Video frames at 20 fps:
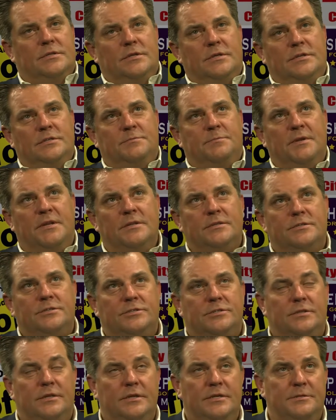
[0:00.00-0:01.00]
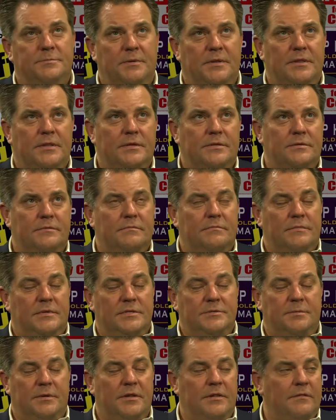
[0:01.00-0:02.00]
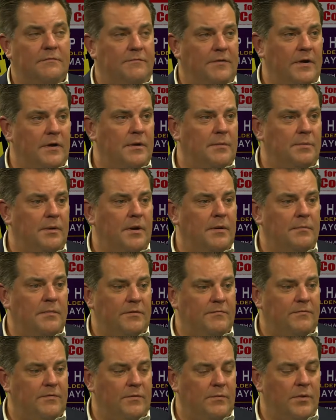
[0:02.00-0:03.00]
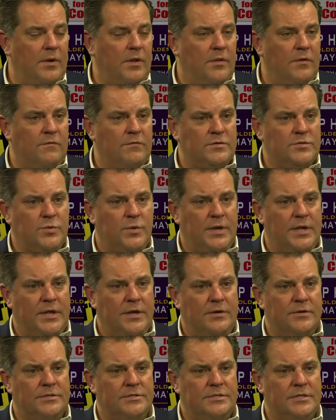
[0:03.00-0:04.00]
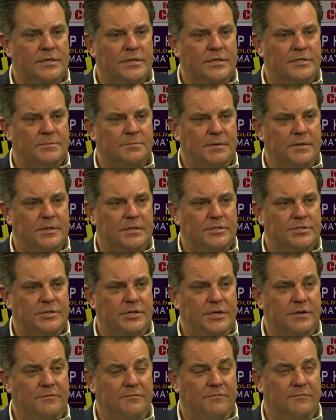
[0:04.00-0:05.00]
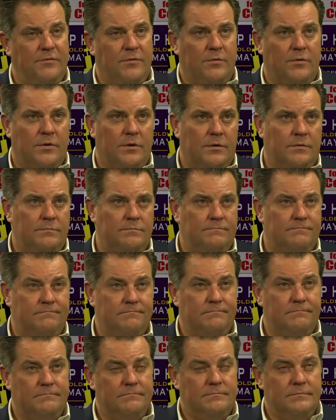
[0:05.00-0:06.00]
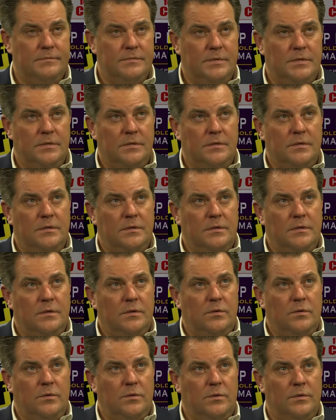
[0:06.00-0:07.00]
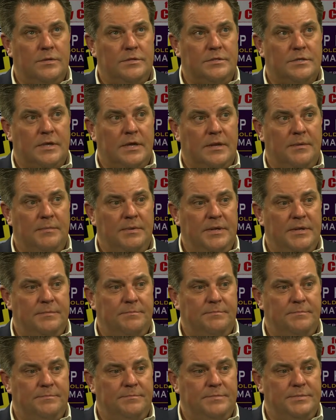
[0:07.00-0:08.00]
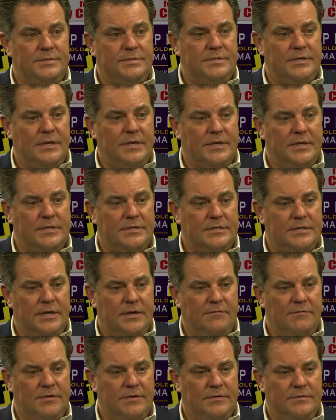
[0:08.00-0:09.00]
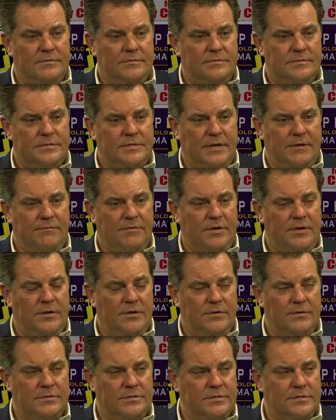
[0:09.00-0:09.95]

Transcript: He's been. He's been the. He's been in the fire department for well over twenty years, and he's been the chief for. Oh, it's got to be six, seven, seven years.